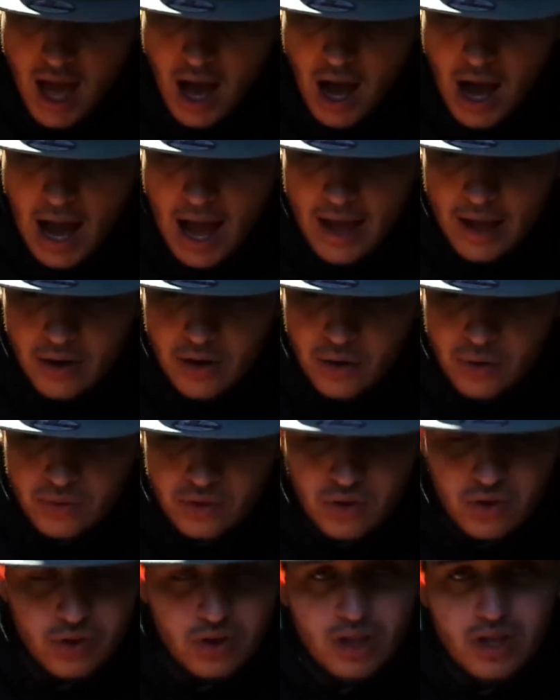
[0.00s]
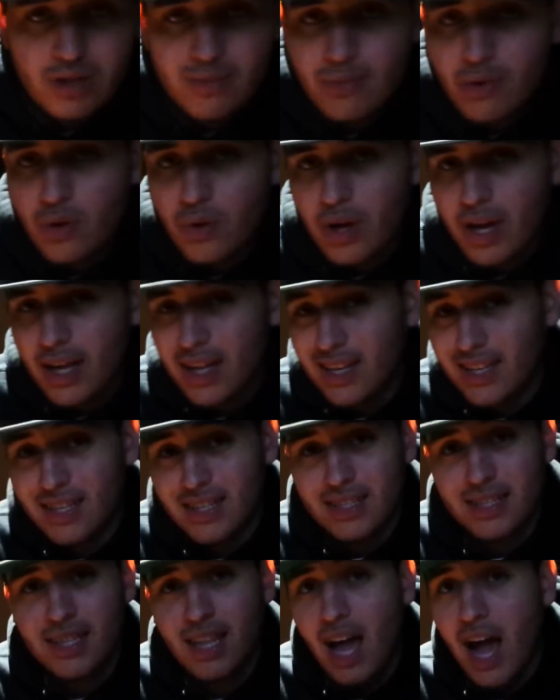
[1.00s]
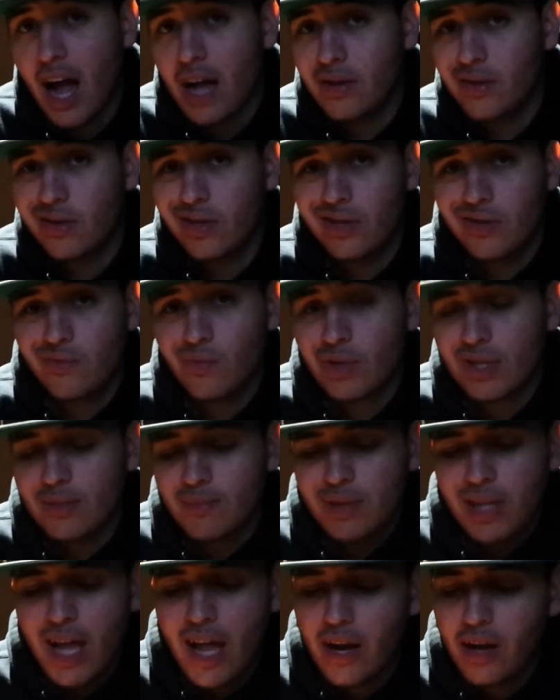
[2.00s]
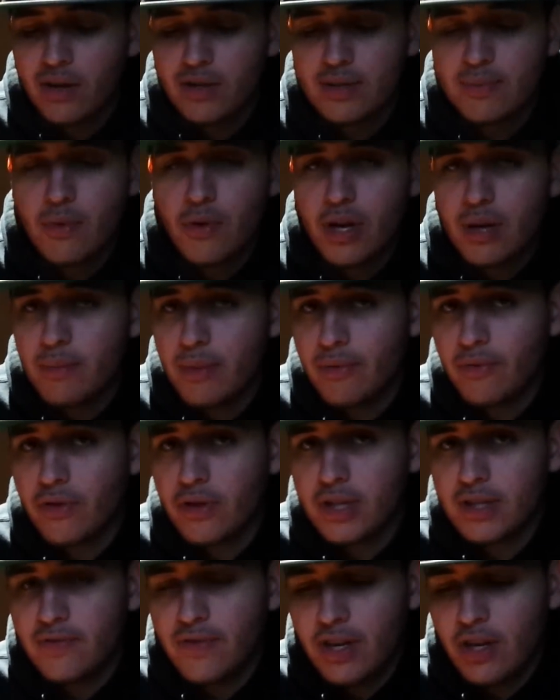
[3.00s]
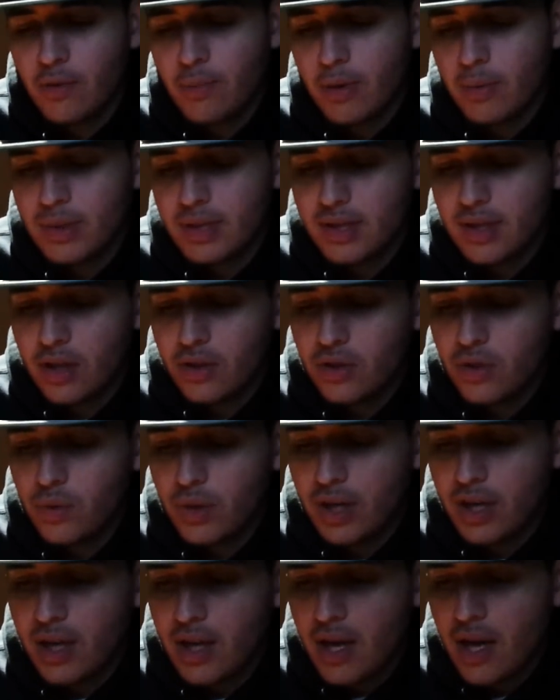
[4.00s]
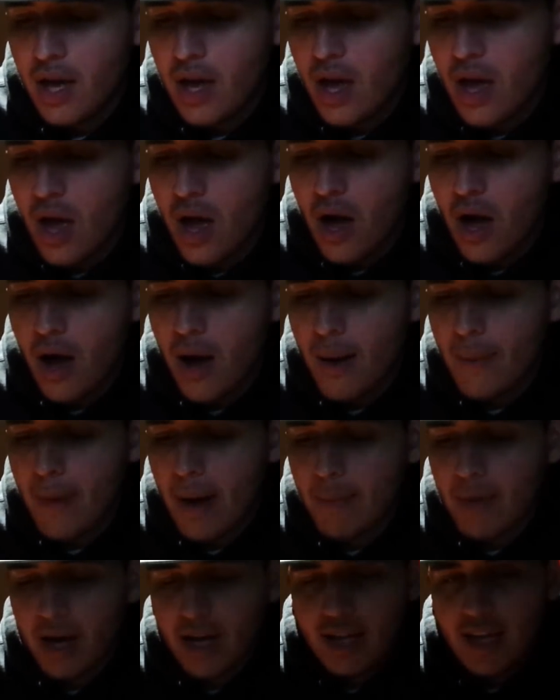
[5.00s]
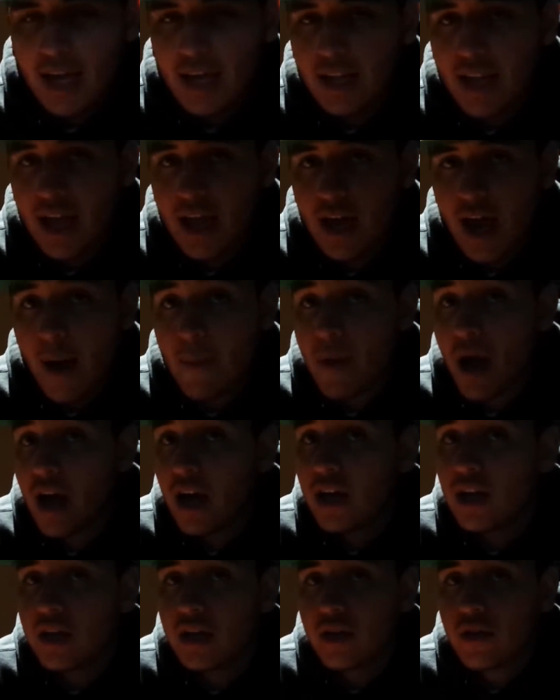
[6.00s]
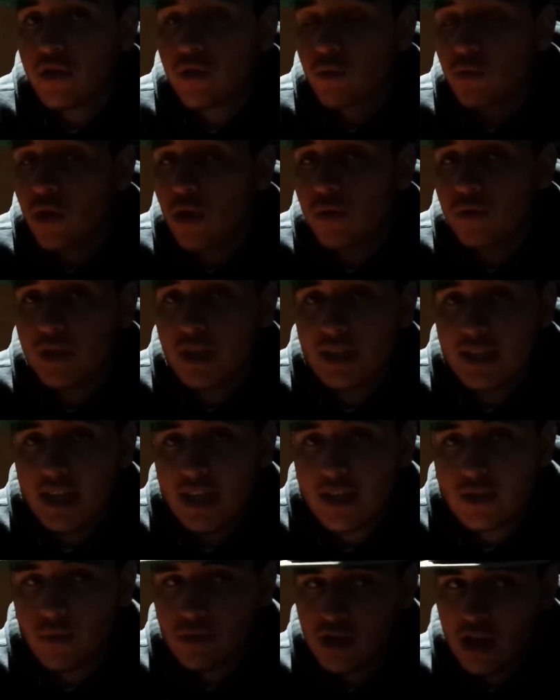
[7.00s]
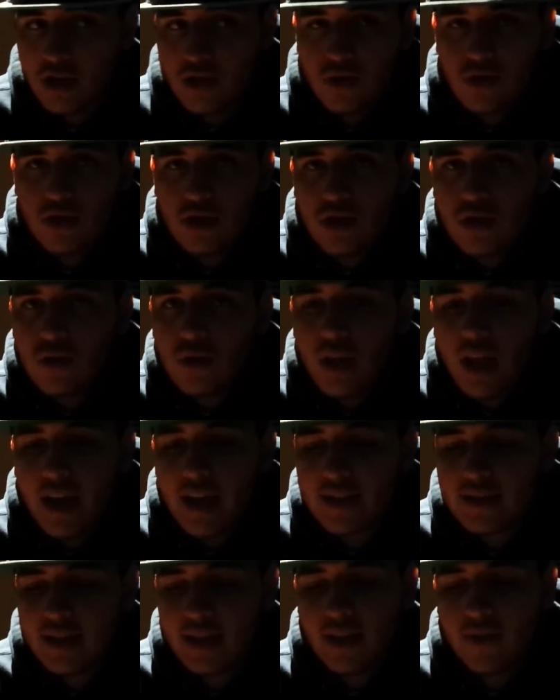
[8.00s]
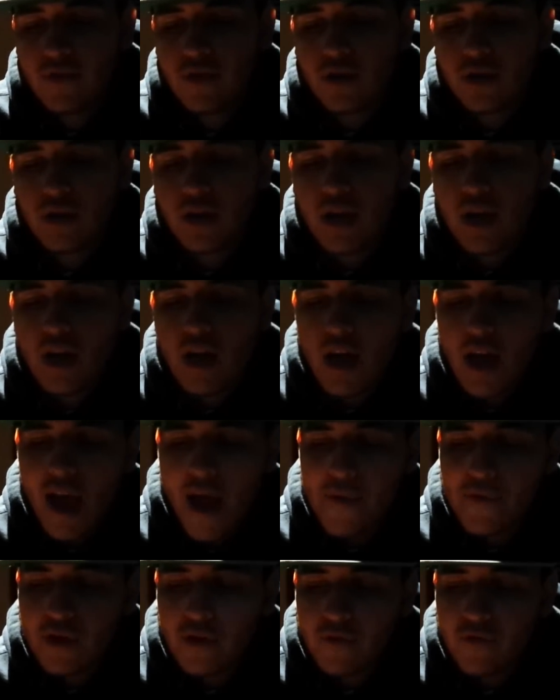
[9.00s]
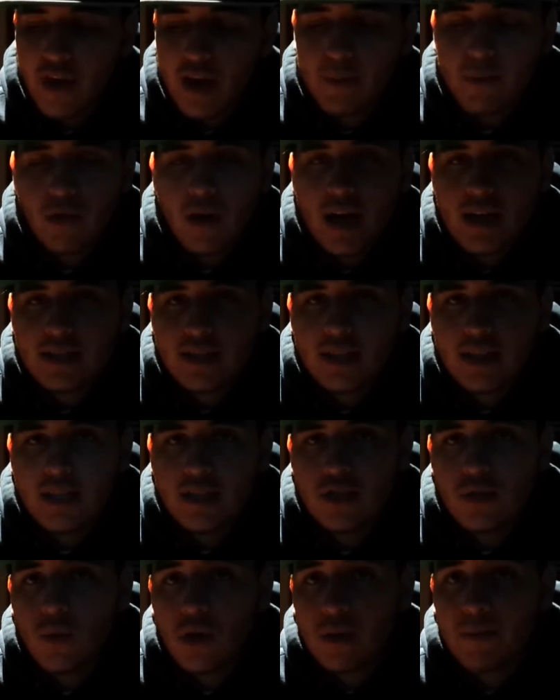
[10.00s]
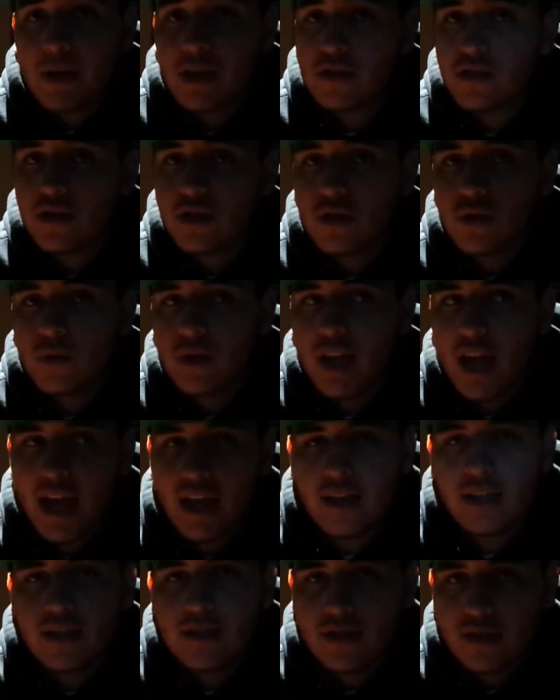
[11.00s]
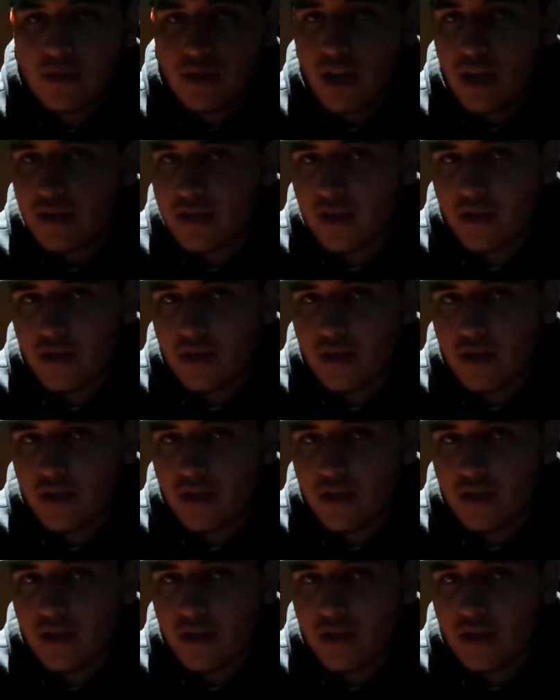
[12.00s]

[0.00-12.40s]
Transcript: I don't usually smoke, and I wasn't planning on smoking, but for this video purposes, I'll do it. I'm not gonna I'm not gonna throat these hits, which I usually do. Like I said, if you're vaporizing this, you want to make sure you inhale it into your lungs.